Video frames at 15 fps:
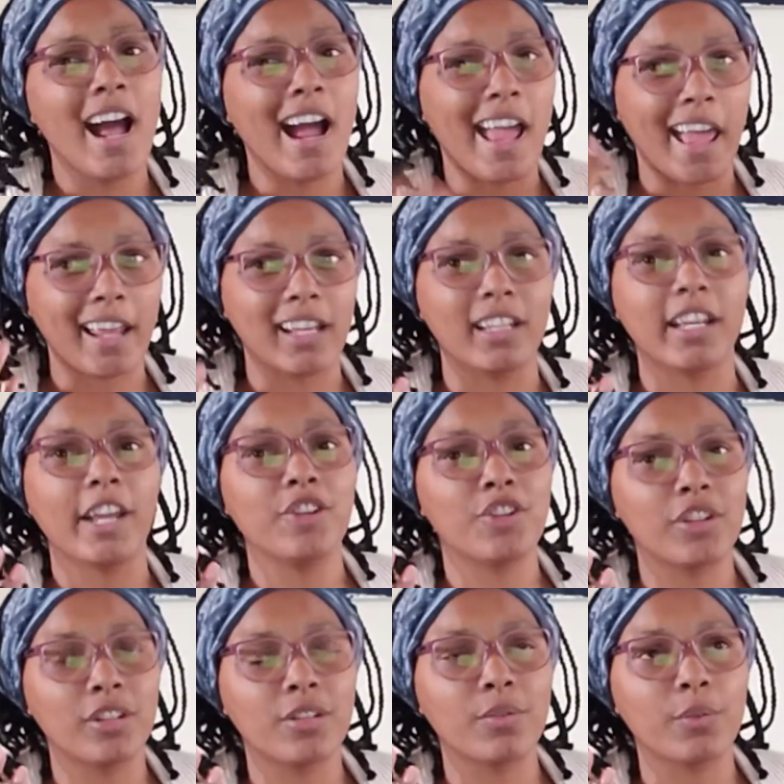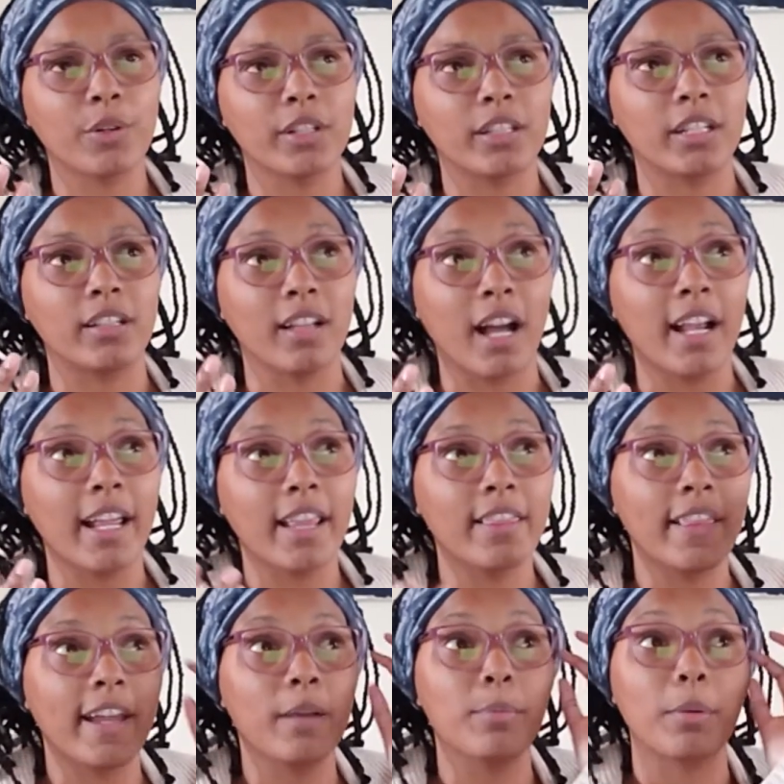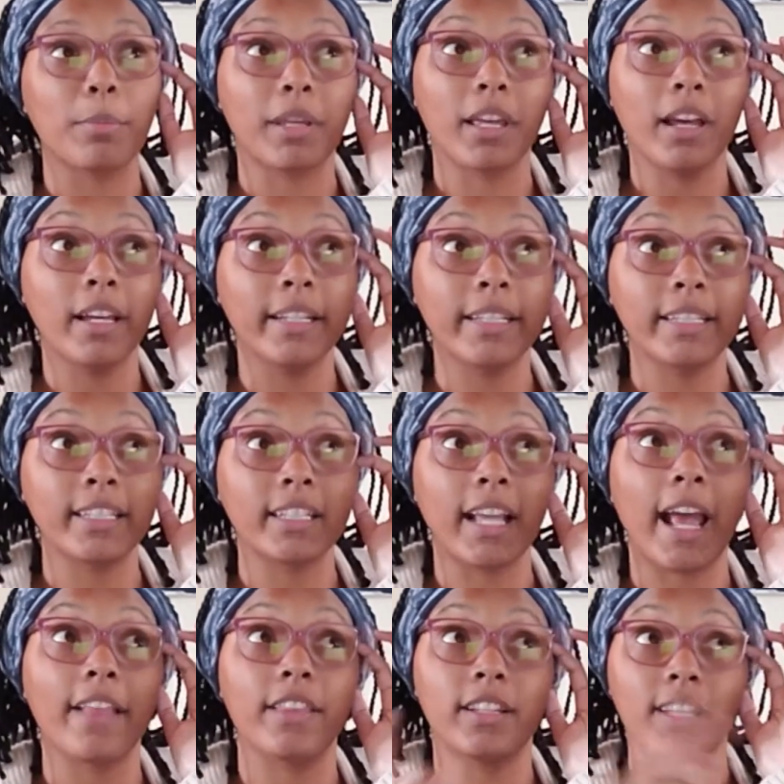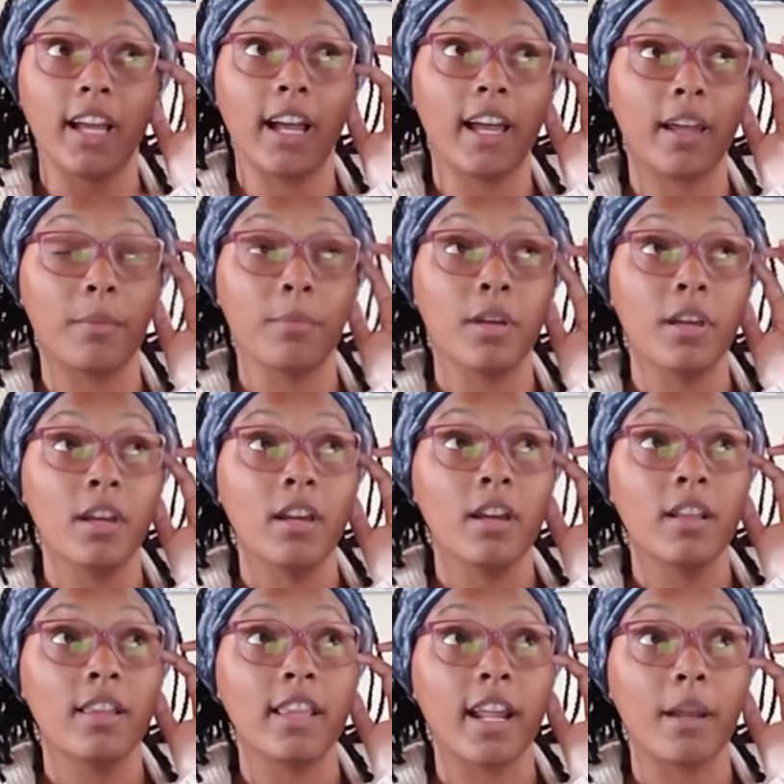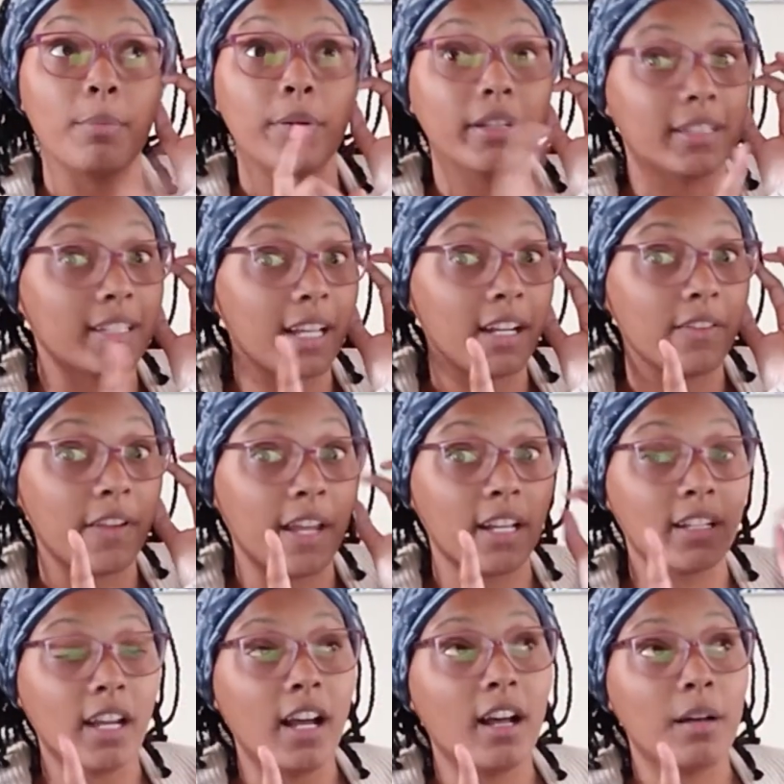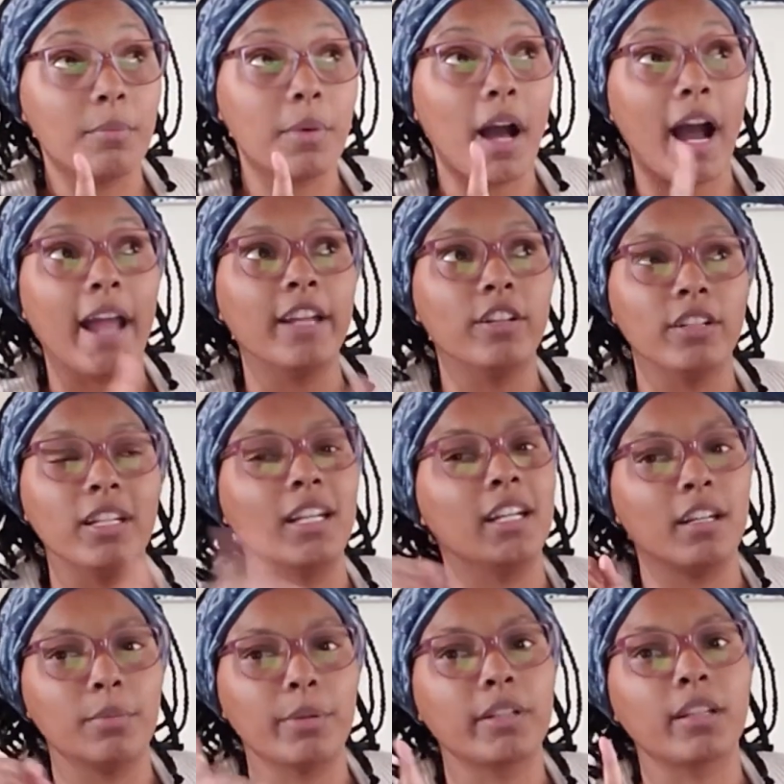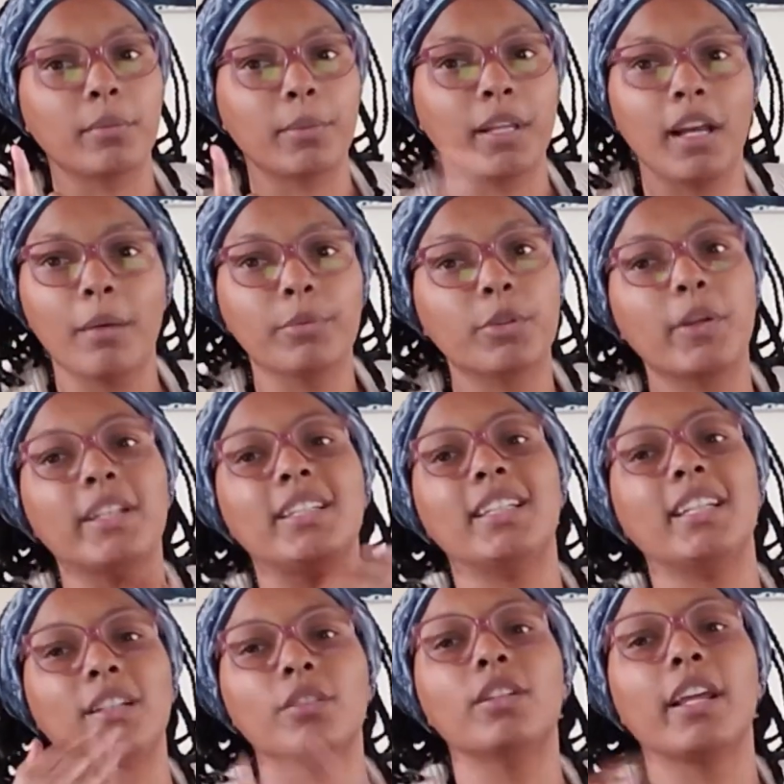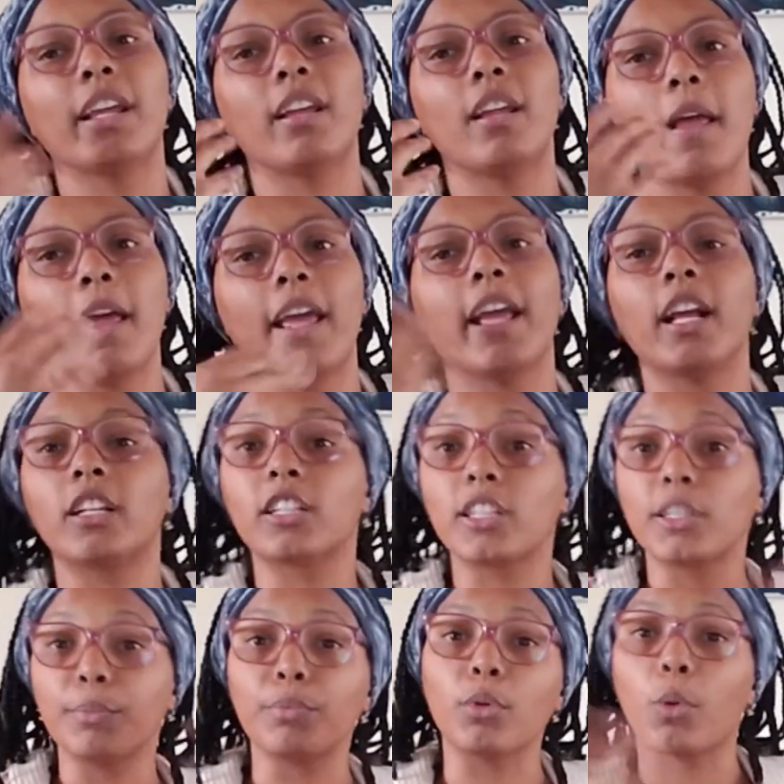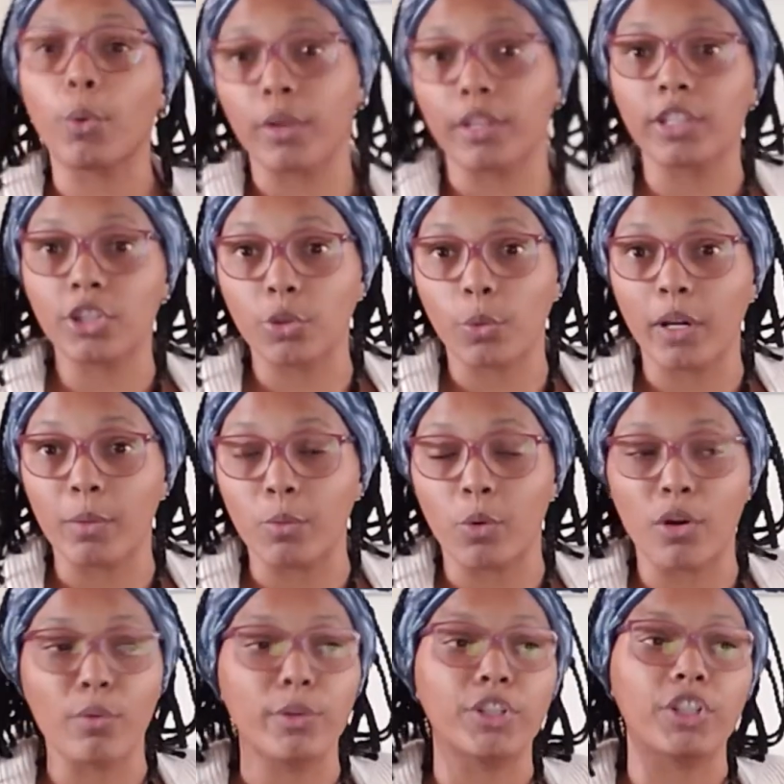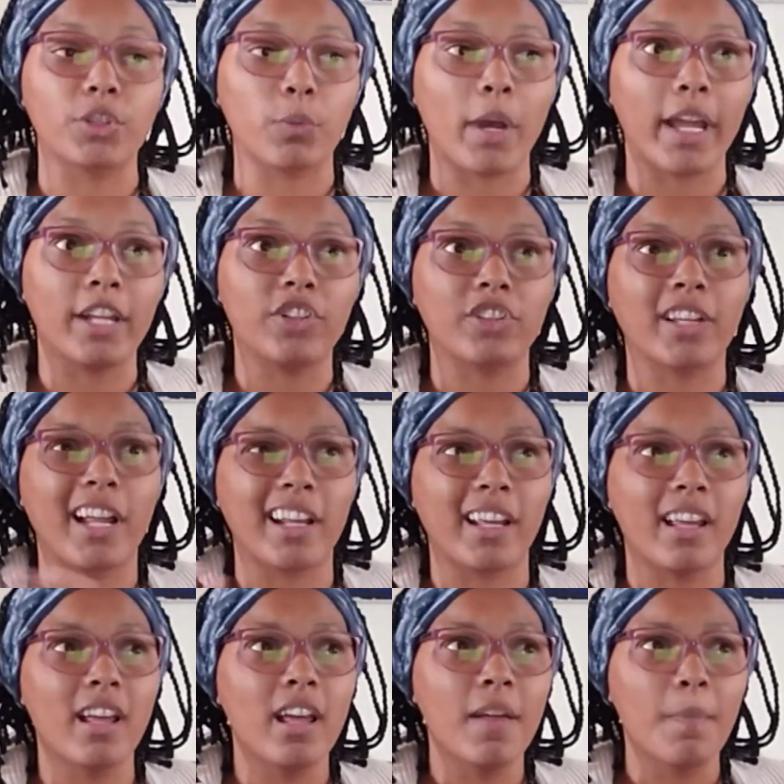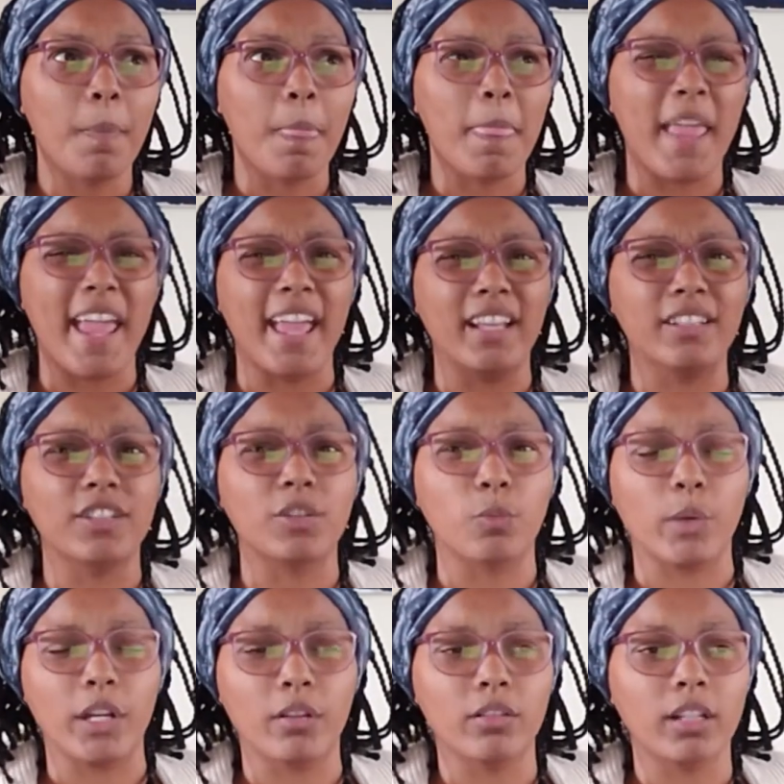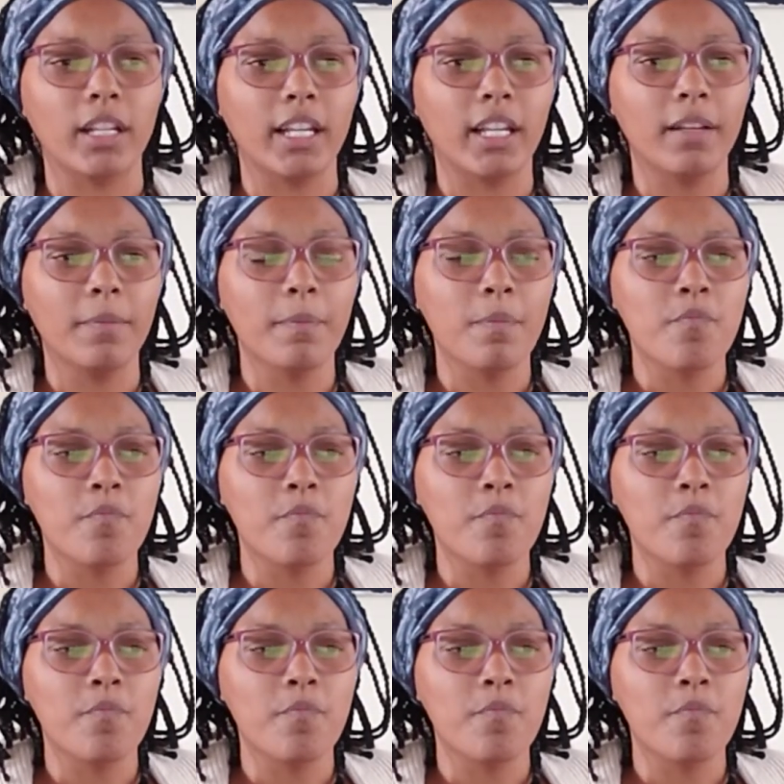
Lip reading: I had intentions for it to not end there, but because at the time that I put Sleight of Hand up, I needed to put something up so I didn't explore the story more, which is why it just kind of ends weirdly.